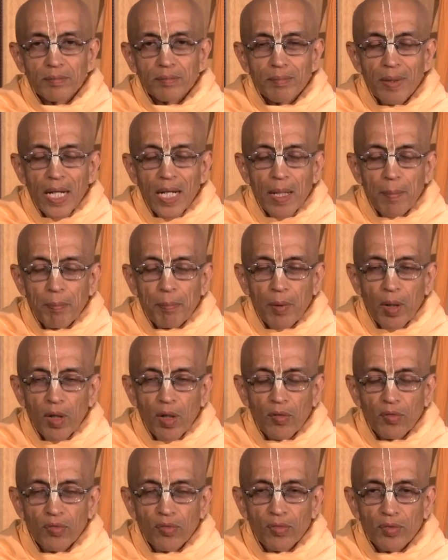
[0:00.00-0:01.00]
made up
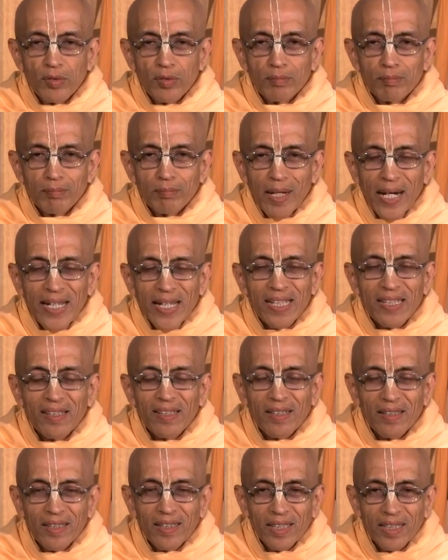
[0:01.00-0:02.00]
of
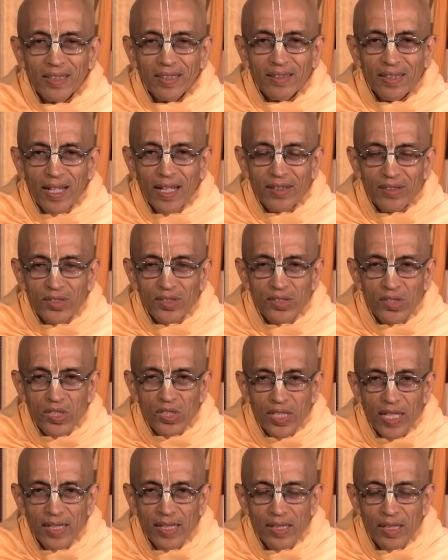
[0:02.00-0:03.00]
mind,
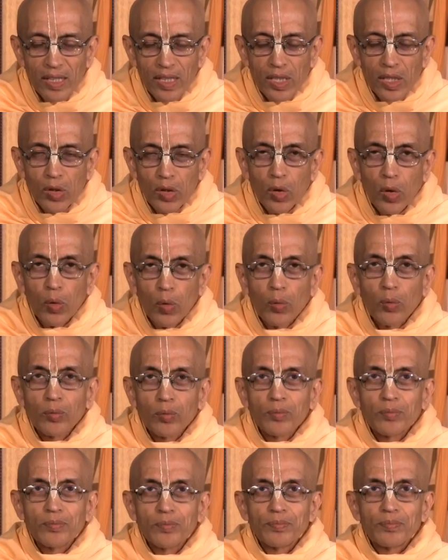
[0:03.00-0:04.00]
intelligence and ego.
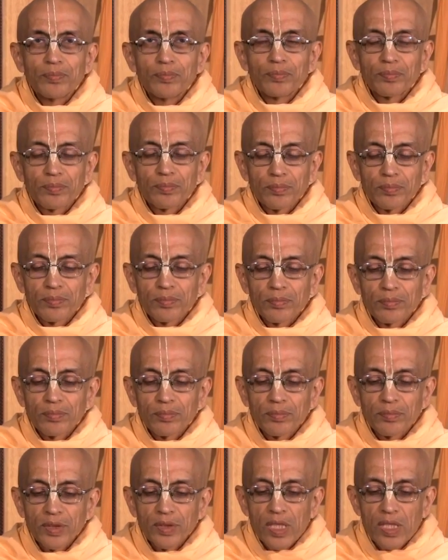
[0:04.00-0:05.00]

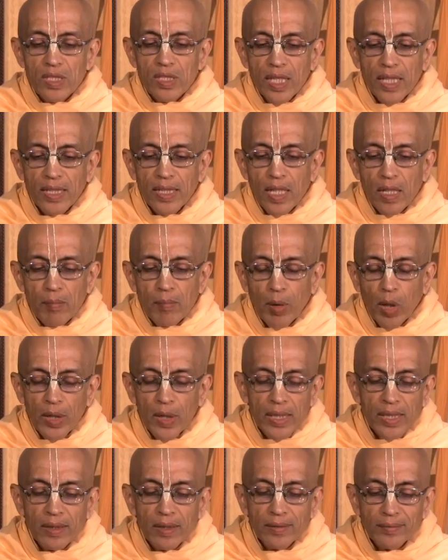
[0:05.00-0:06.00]
This inner
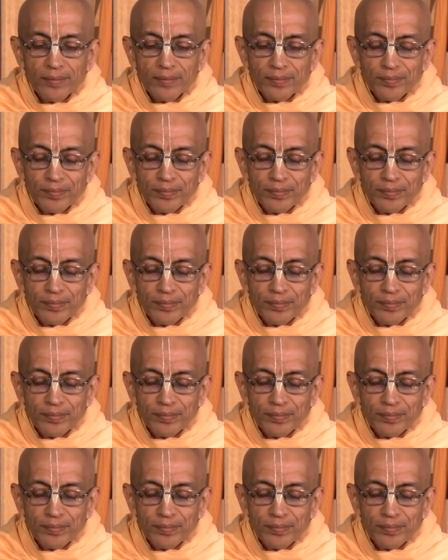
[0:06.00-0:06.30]
body,